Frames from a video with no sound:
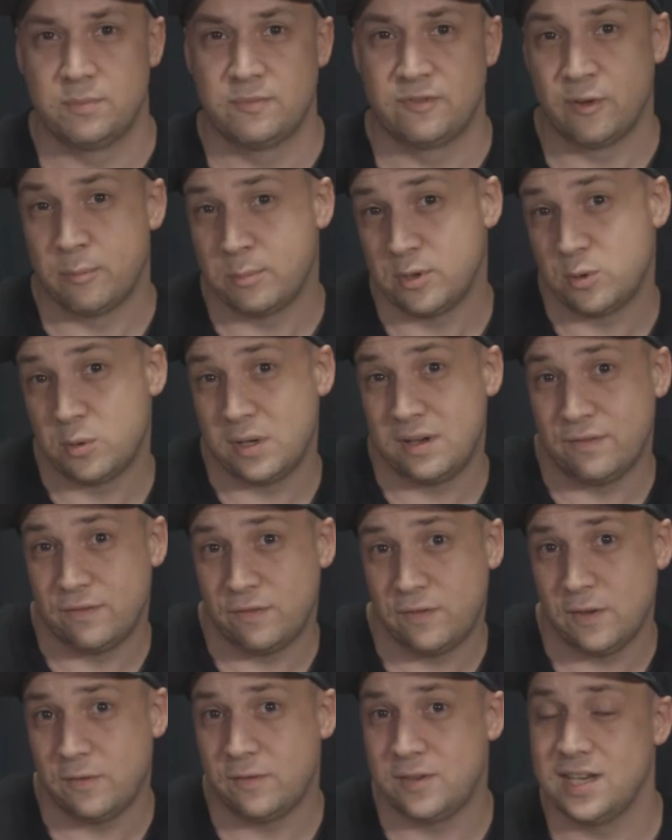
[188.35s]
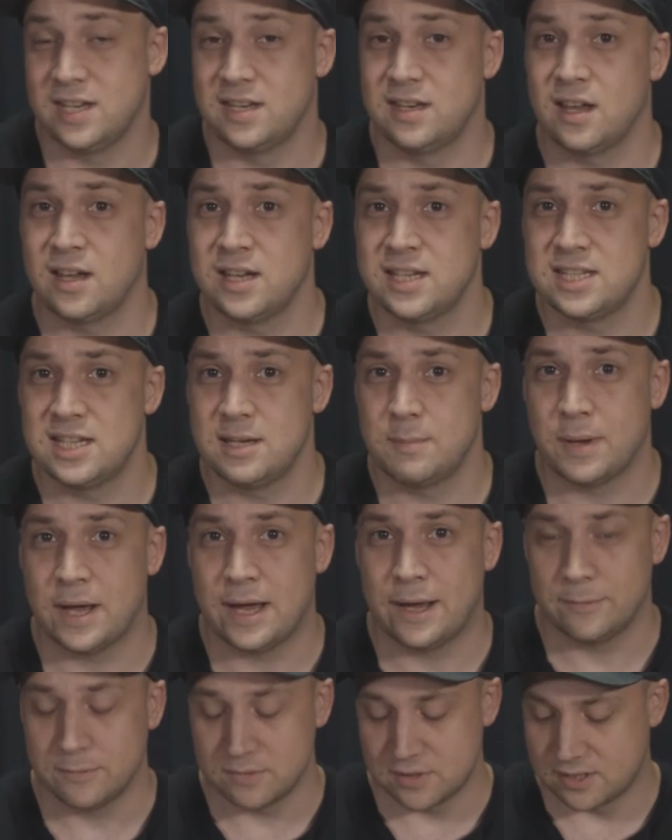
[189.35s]
for between £50 and
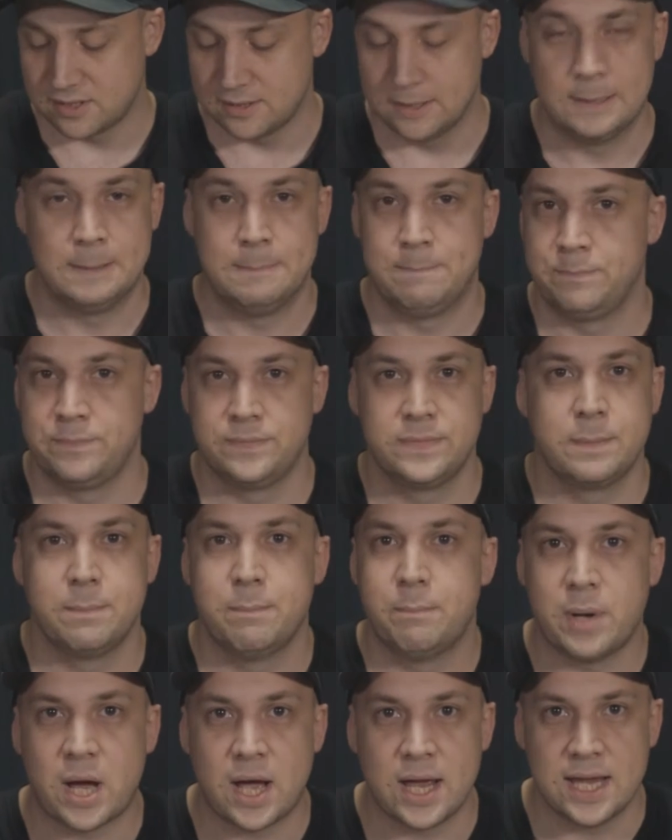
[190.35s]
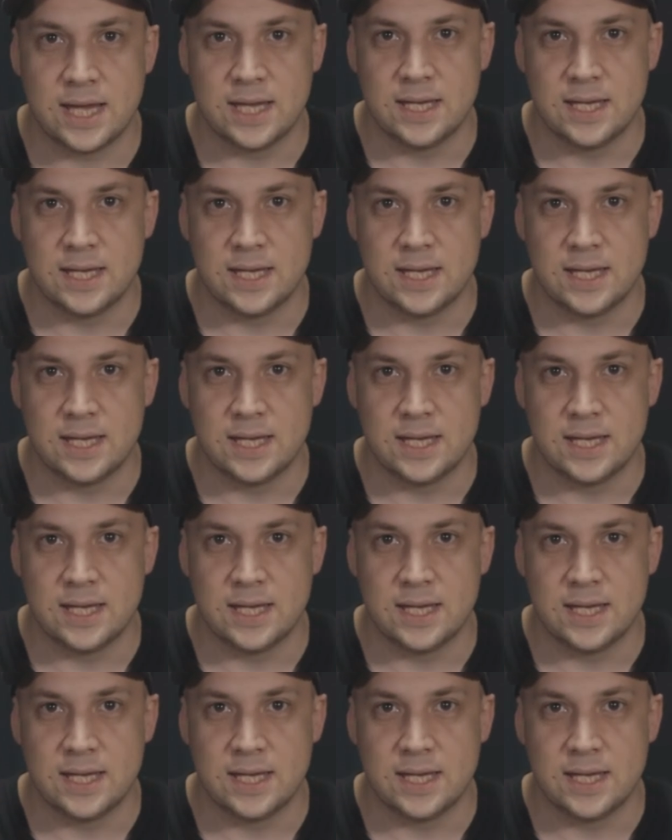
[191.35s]
£90, buy